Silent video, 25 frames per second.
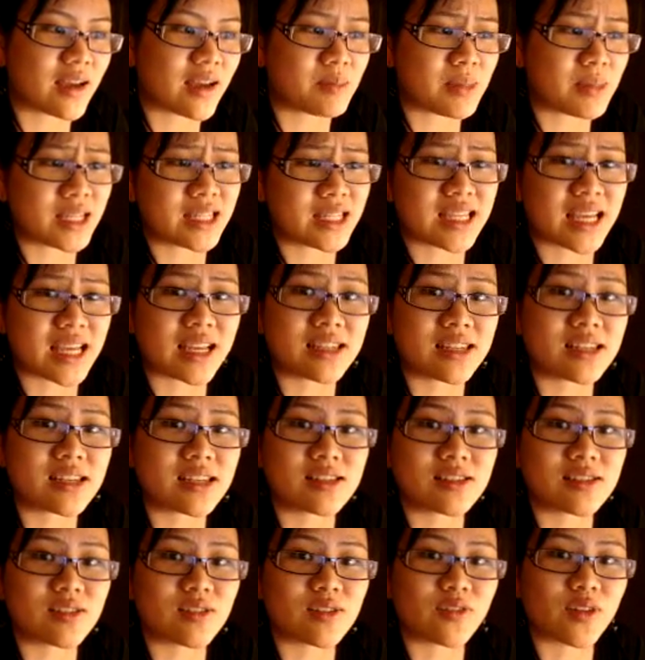am
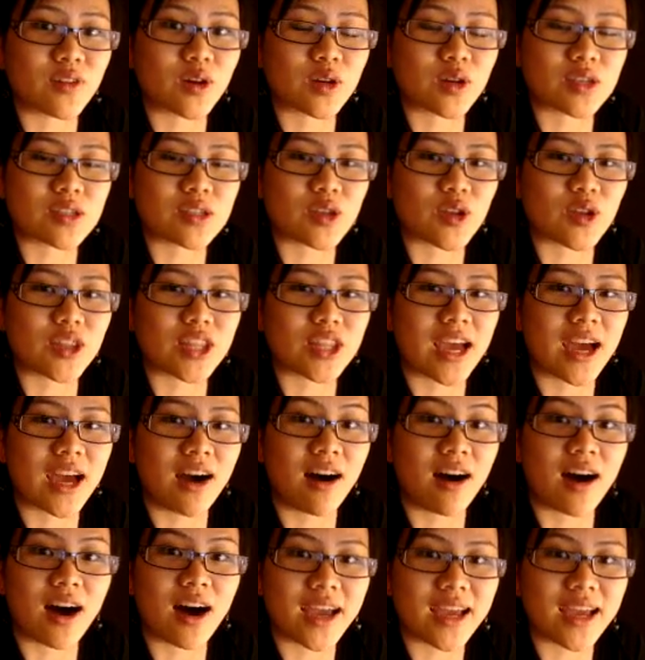intending to focus on
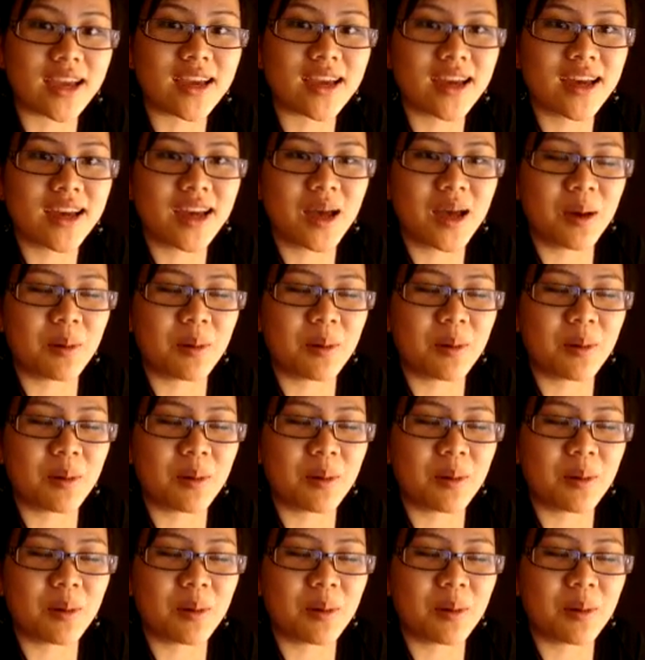their eye,